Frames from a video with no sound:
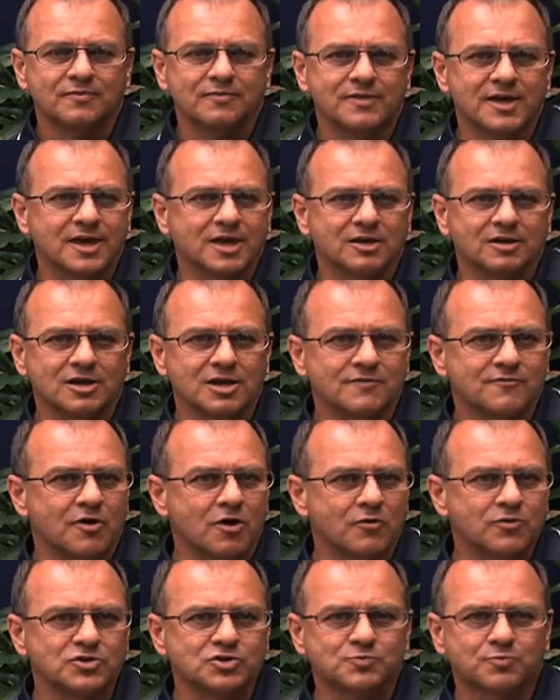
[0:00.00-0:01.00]
they leave
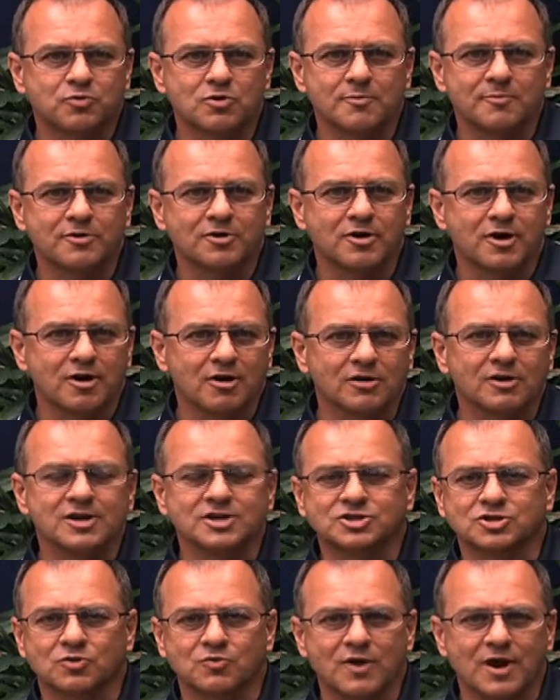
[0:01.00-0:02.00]
all those perimeter air
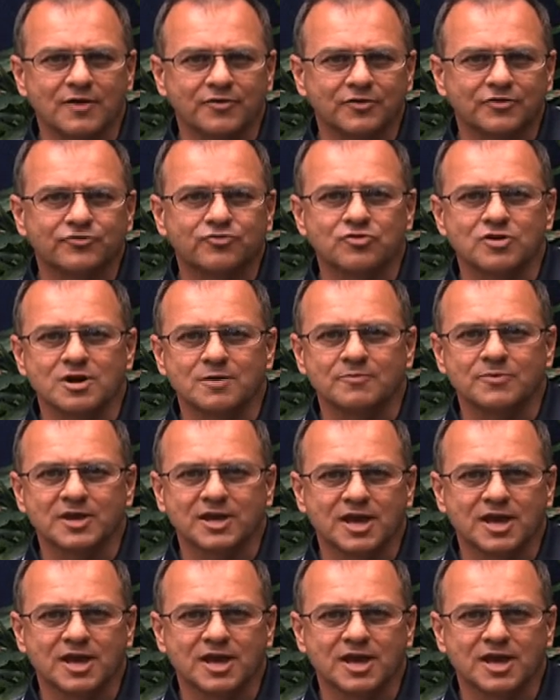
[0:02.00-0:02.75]
leaks around the trim,